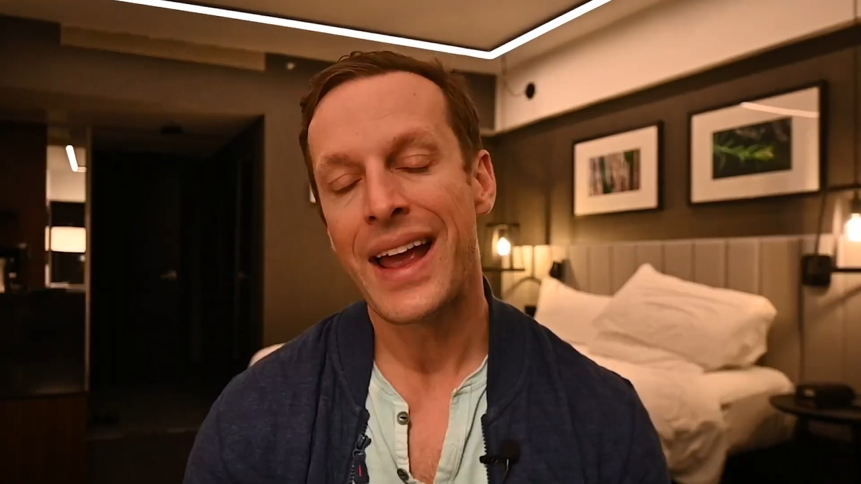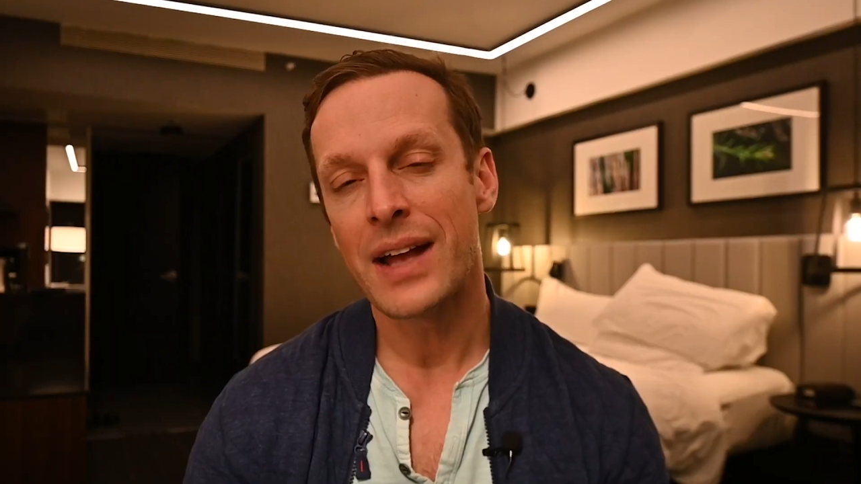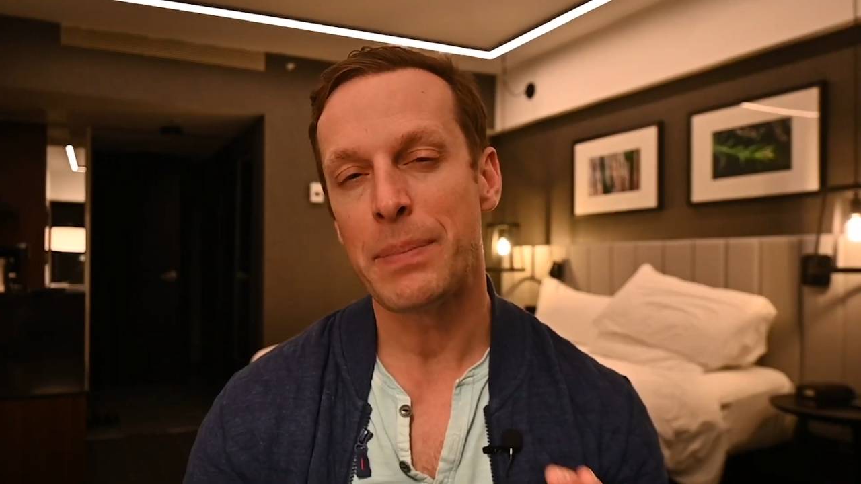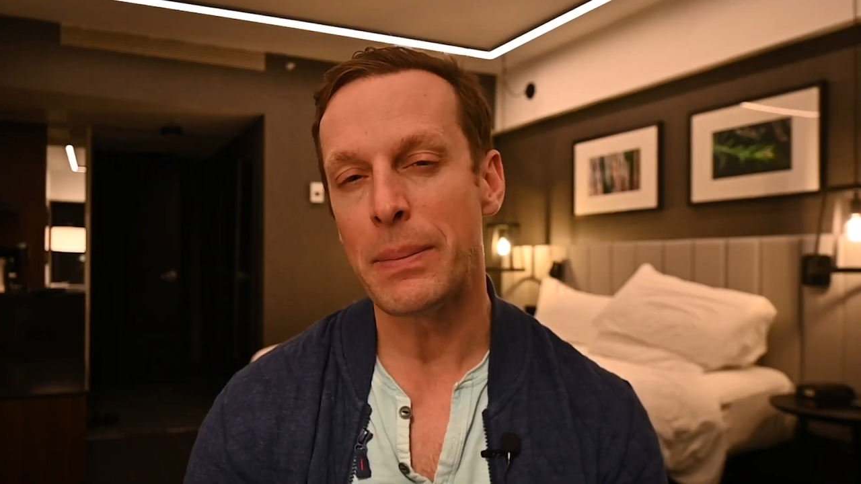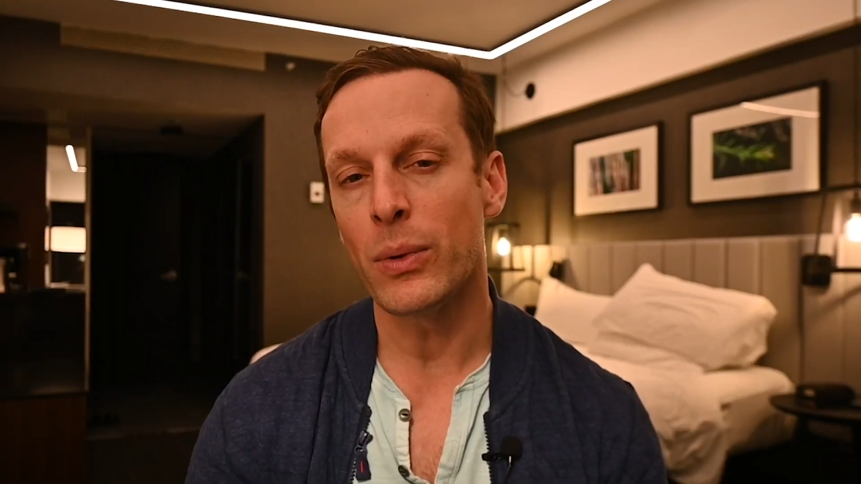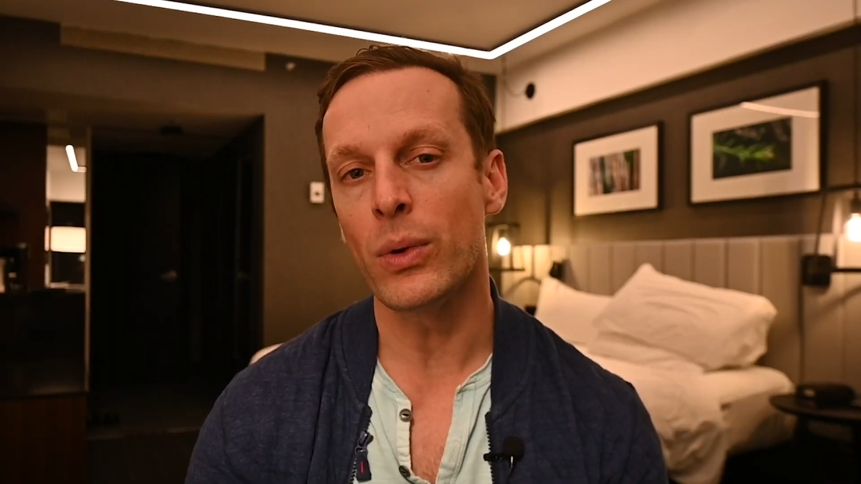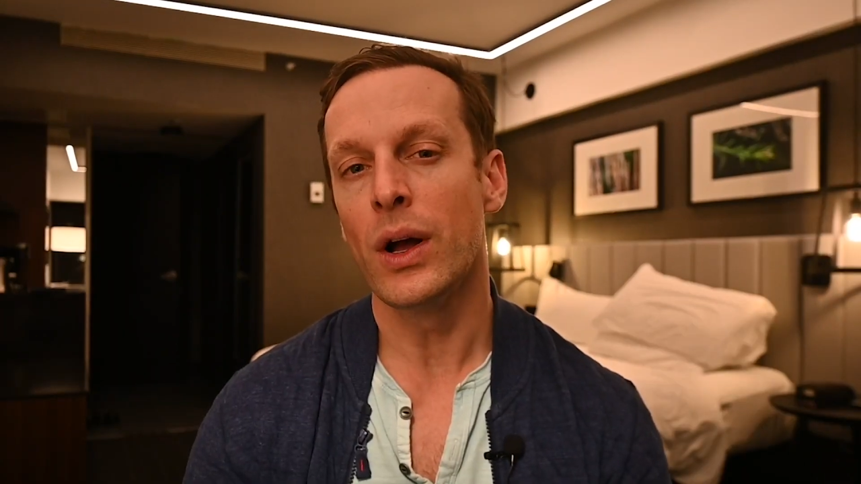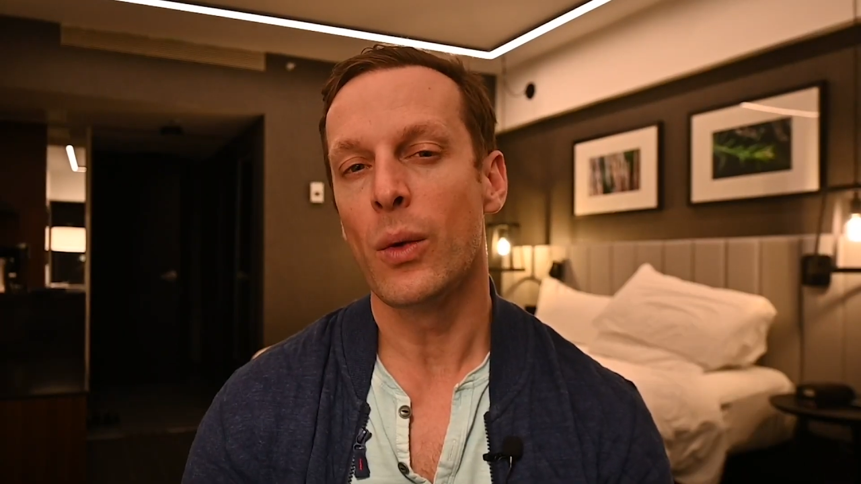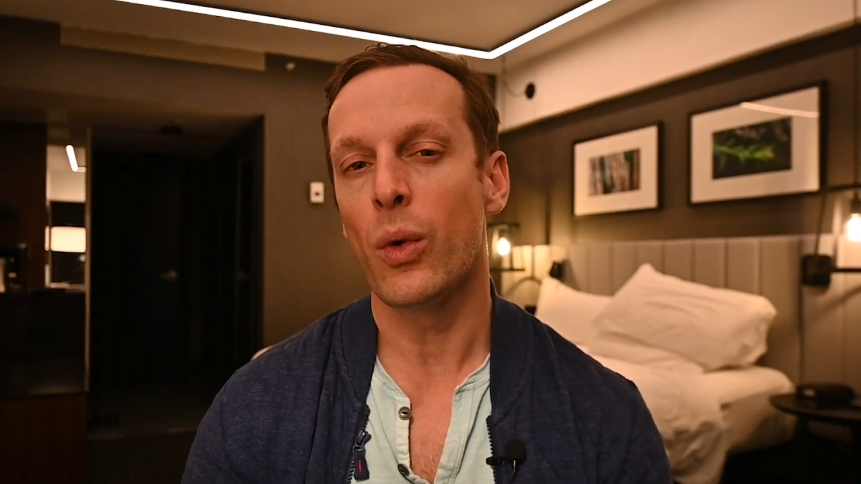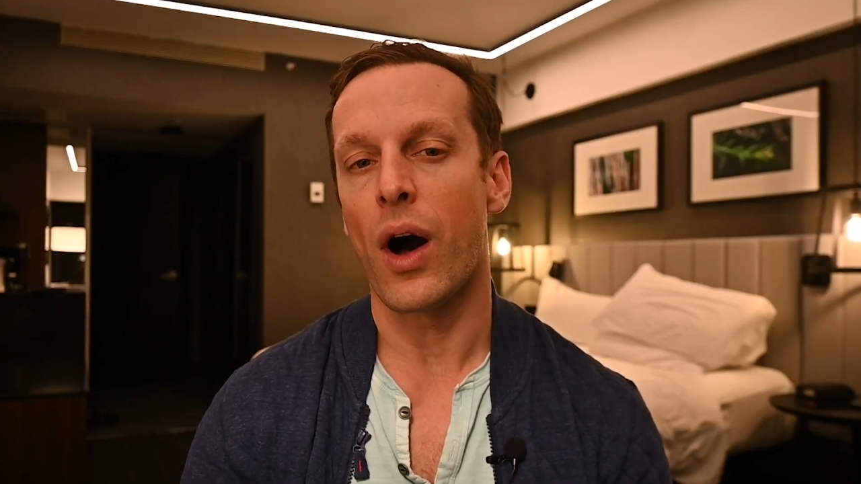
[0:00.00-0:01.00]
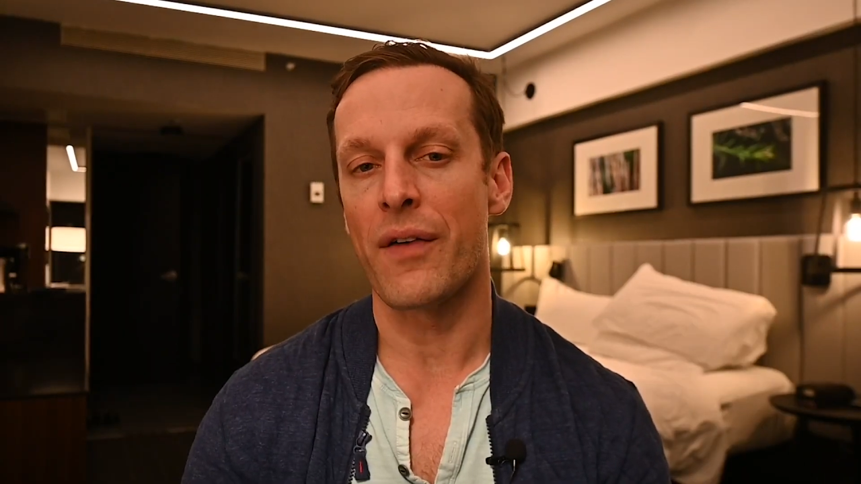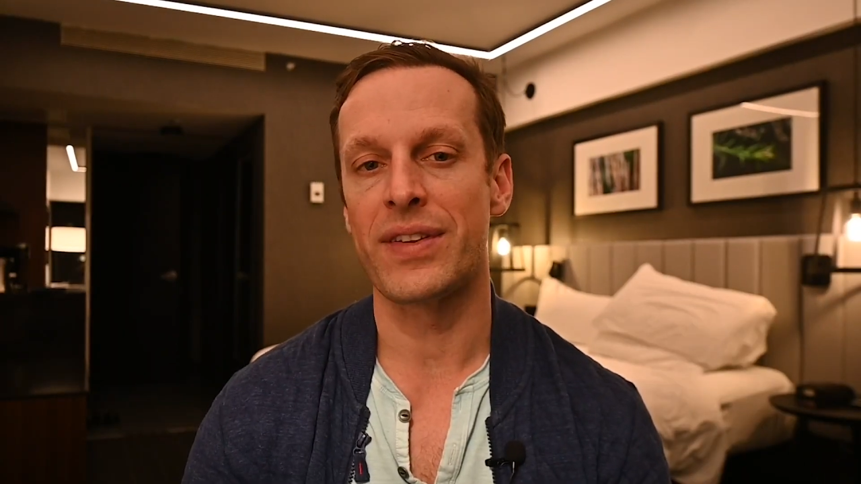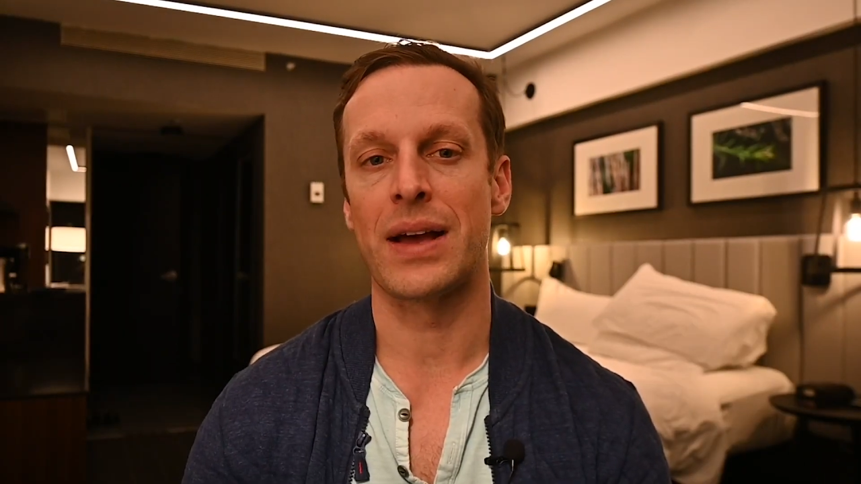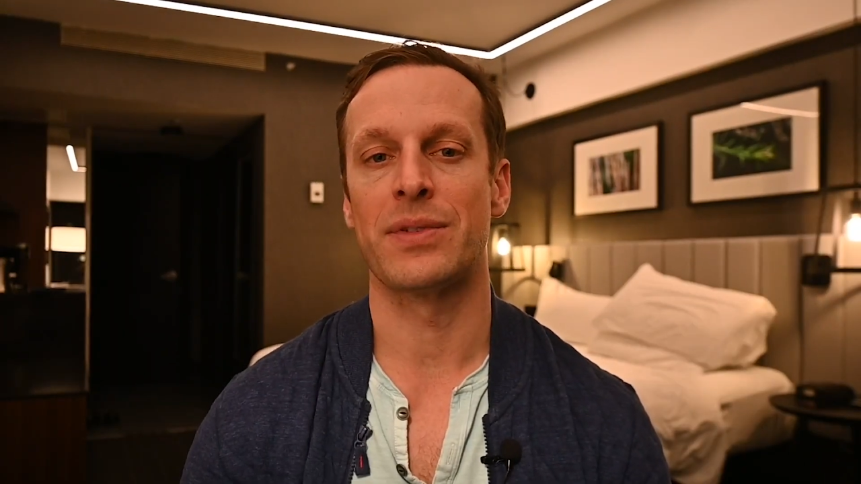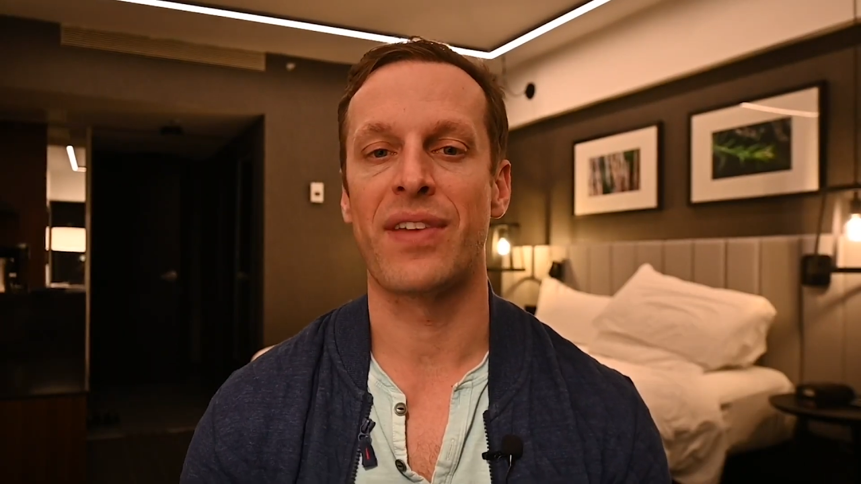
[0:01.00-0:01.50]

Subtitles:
and people will oftentimes